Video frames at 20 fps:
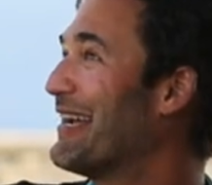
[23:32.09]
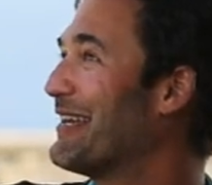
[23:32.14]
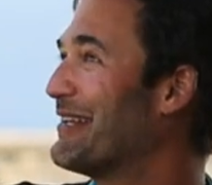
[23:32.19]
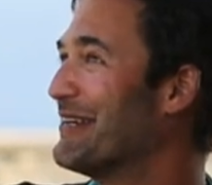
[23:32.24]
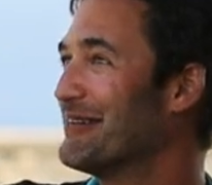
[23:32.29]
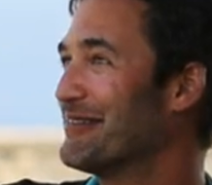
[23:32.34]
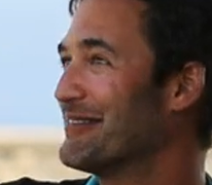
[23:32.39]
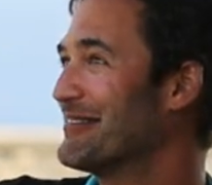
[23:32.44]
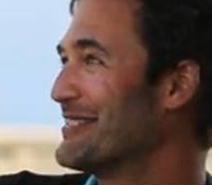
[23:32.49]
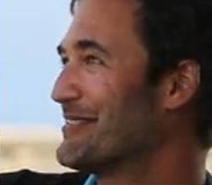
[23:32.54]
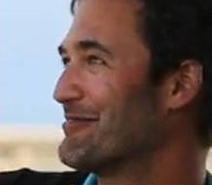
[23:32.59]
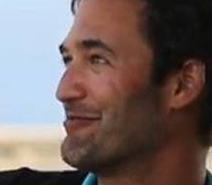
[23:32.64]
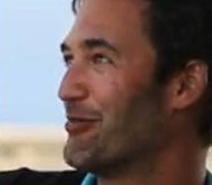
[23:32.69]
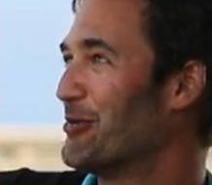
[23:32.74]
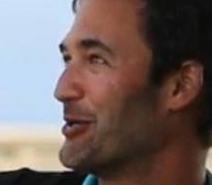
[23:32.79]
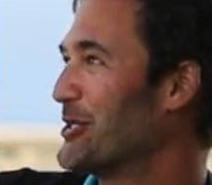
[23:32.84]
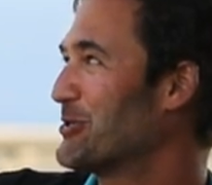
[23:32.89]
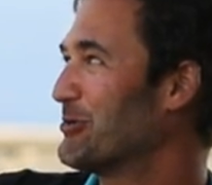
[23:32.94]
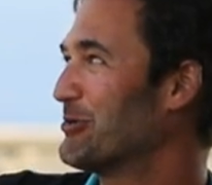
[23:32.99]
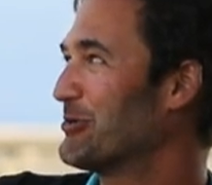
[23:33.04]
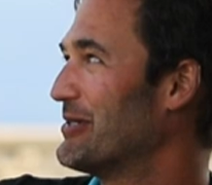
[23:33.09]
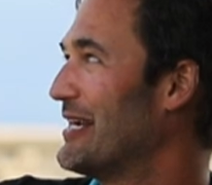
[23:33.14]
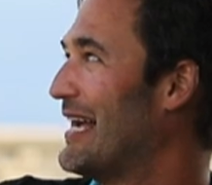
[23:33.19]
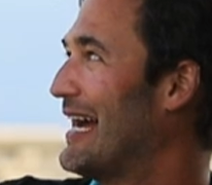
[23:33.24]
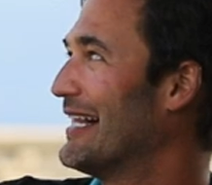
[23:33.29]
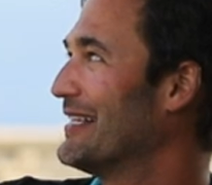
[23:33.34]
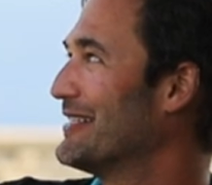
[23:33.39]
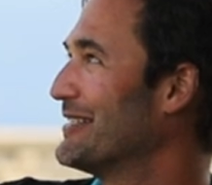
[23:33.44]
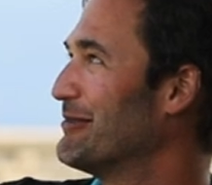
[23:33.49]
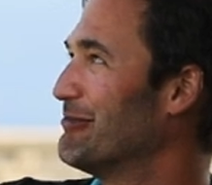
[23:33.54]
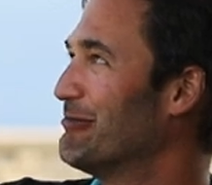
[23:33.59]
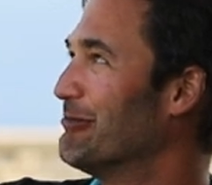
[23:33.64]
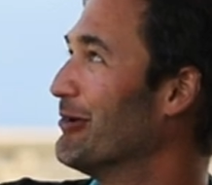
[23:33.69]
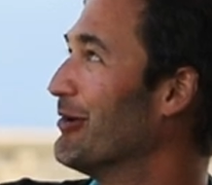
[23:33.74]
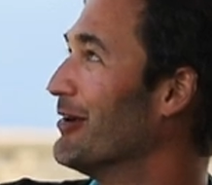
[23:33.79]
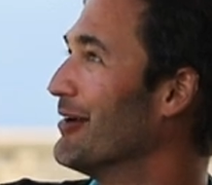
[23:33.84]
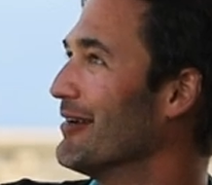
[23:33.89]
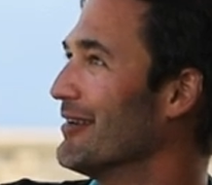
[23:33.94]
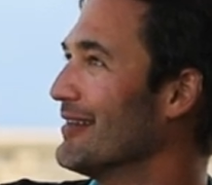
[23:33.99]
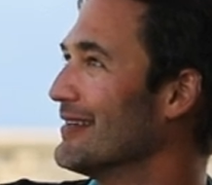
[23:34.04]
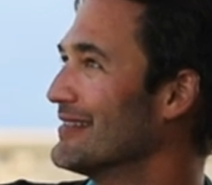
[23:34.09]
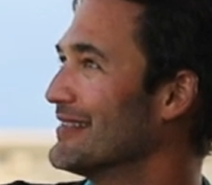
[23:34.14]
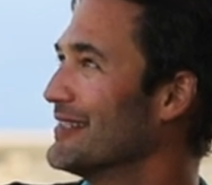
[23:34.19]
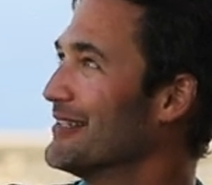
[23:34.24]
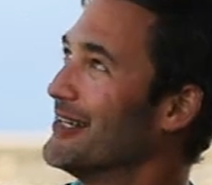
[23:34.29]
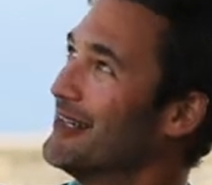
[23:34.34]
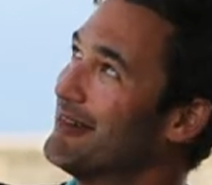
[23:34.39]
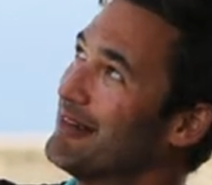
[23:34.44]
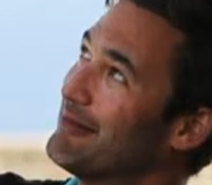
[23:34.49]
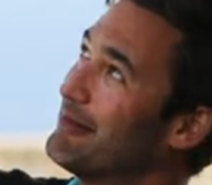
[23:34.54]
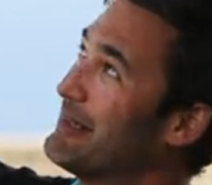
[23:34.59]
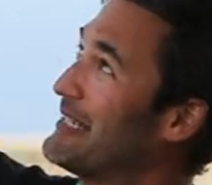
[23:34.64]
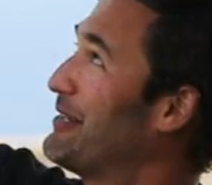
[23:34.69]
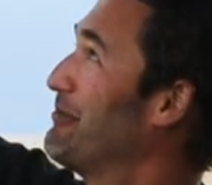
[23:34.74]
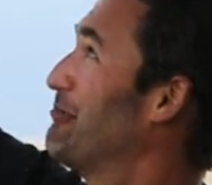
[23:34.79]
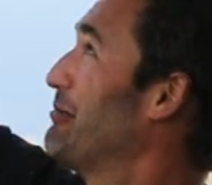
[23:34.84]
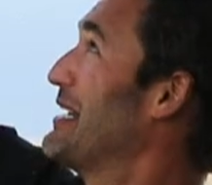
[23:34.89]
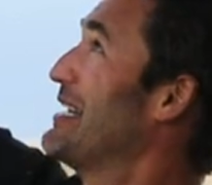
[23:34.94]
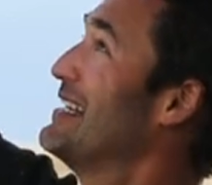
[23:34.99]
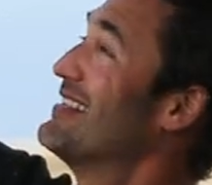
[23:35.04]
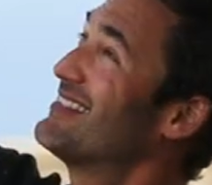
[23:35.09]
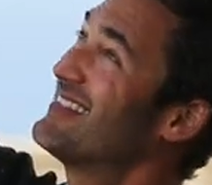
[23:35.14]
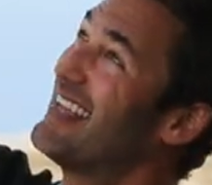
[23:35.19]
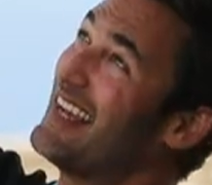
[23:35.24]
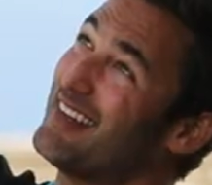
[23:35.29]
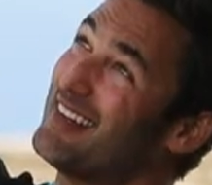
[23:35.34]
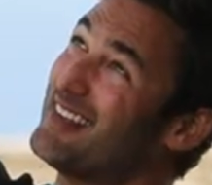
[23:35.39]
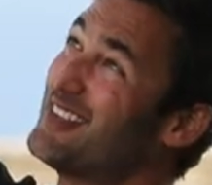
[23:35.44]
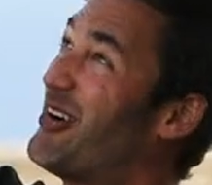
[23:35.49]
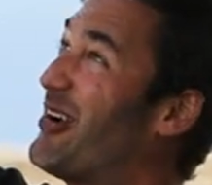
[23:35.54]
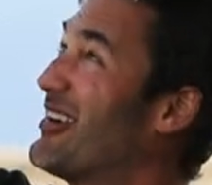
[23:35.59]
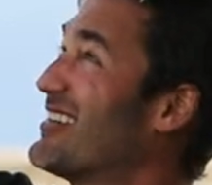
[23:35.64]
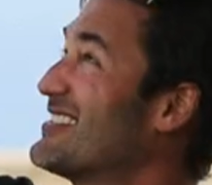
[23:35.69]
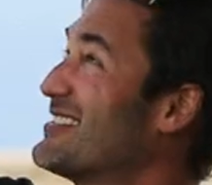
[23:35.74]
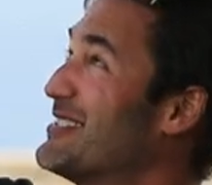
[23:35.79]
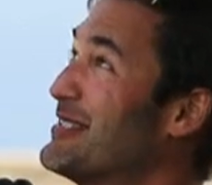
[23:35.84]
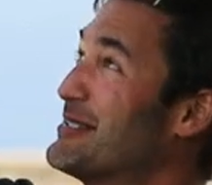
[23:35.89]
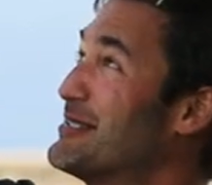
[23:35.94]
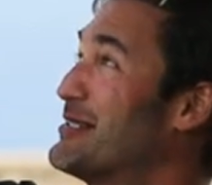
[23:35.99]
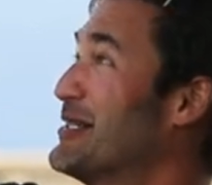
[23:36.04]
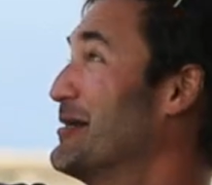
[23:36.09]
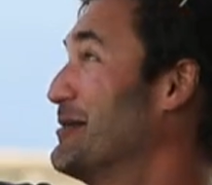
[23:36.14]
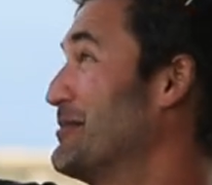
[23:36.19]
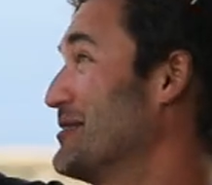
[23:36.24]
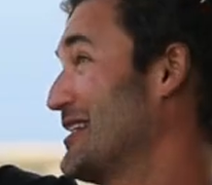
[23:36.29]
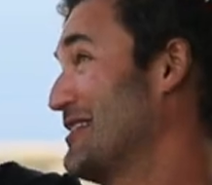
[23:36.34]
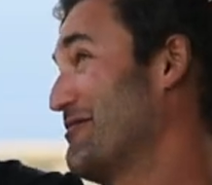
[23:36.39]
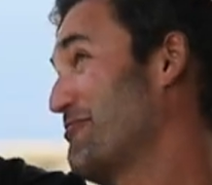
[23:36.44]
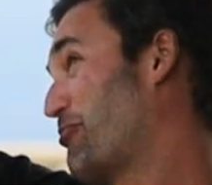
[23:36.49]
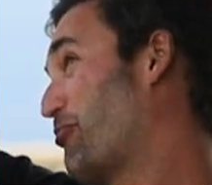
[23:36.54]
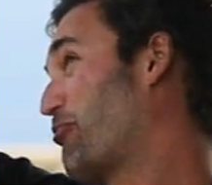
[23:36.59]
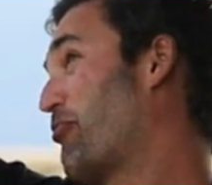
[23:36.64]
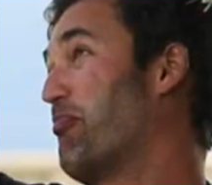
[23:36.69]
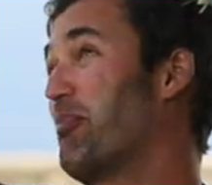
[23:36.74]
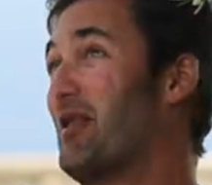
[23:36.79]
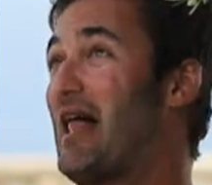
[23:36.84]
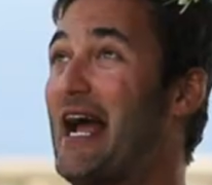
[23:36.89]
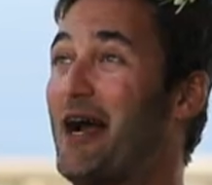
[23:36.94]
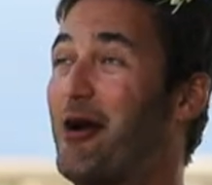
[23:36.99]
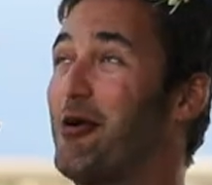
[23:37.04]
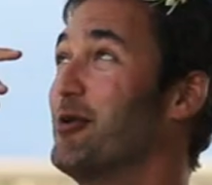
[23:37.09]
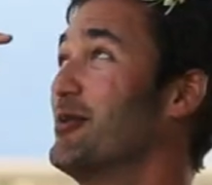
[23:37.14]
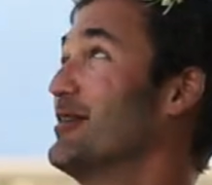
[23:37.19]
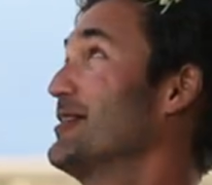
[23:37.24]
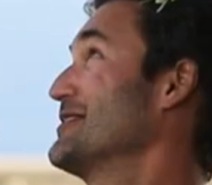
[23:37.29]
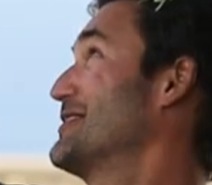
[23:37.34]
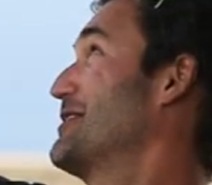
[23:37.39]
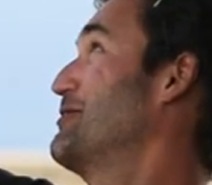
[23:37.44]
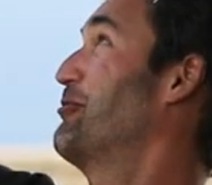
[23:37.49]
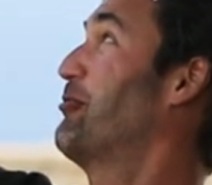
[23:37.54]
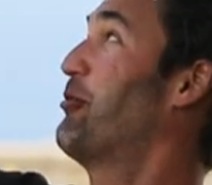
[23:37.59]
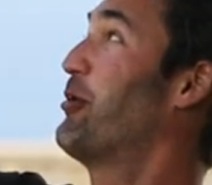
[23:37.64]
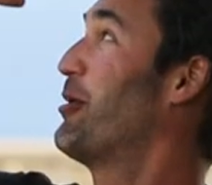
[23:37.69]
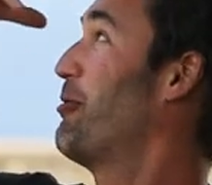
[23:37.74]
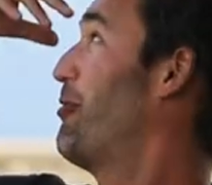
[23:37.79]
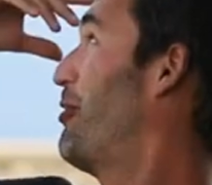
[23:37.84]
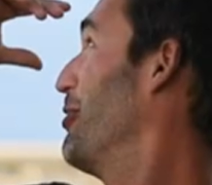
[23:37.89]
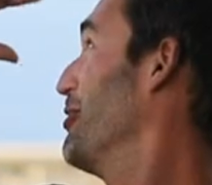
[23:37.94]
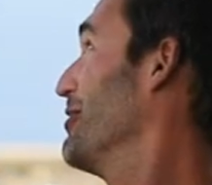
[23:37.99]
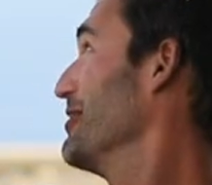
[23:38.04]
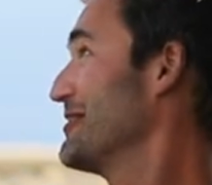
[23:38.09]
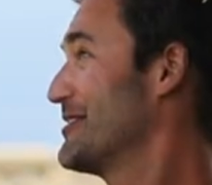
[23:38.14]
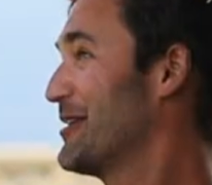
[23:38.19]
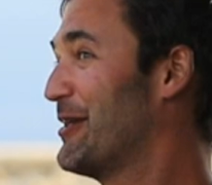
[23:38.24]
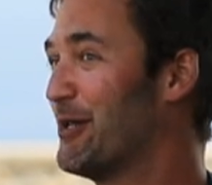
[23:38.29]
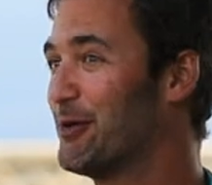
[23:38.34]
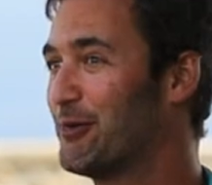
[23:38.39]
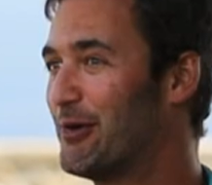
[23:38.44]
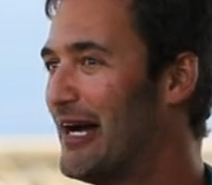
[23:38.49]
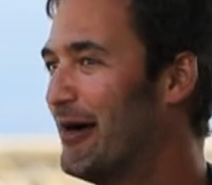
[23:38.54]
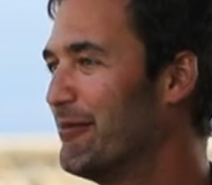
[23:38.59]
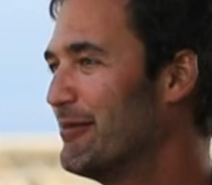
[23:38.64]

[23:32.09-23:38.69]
you know, in this virtual reality world, you know, where we can witness like star systems and black holes and wormholes all around.